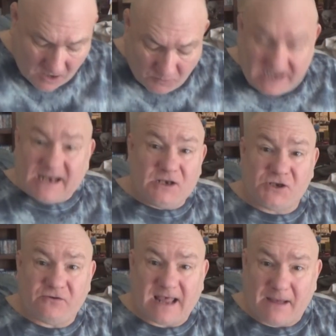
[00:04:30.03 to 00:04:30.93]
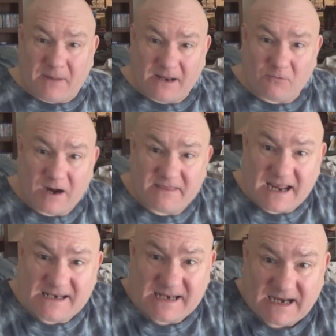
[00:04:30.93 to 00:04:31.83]
Uh, we didn't do that, by the way.
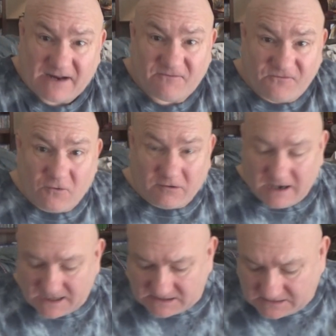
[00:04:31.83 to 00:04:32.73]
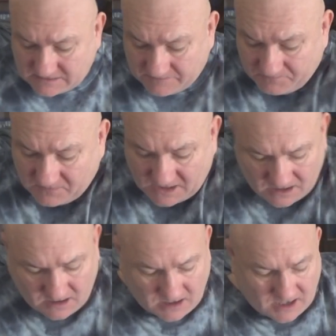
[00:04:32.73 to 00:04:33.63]
They did it for
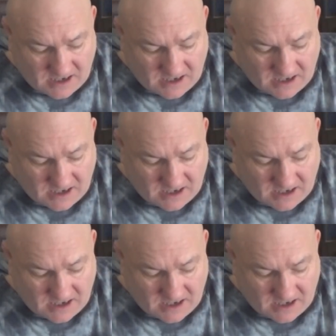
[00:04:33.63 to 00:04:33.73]
us.